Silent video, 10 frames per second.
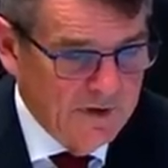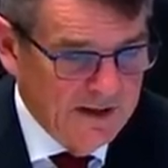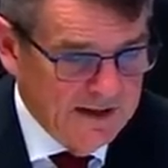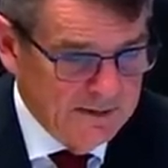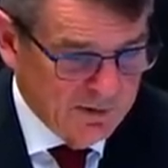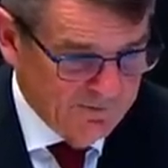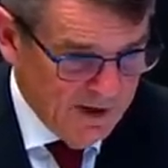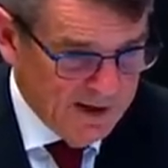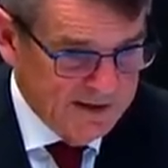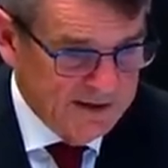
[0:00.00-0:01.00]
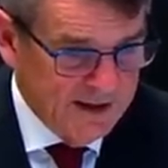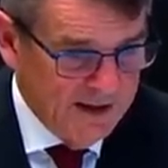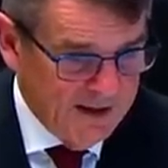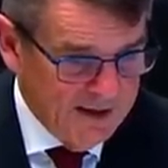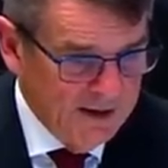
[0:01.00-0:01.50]
in providing
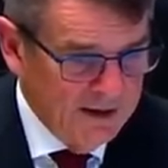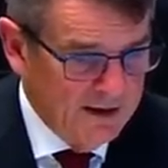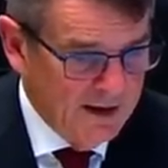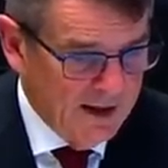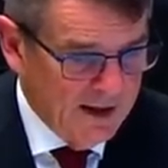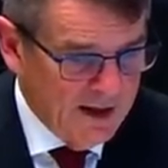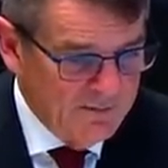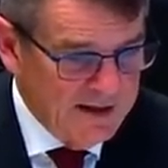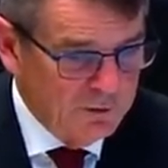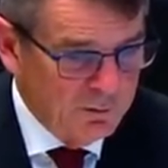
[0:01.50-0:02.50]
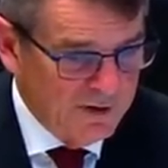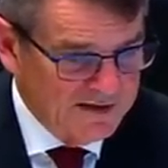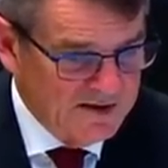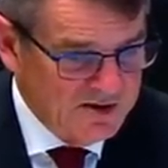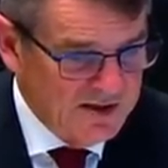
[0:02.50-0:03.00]
care, a medical
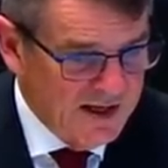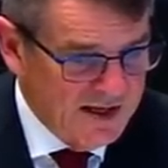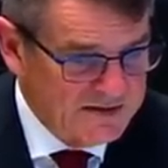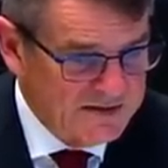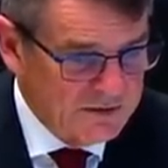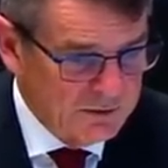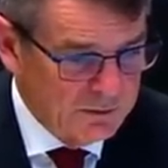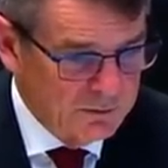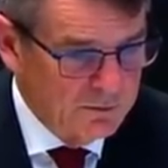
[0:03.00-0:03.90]
practitioner has to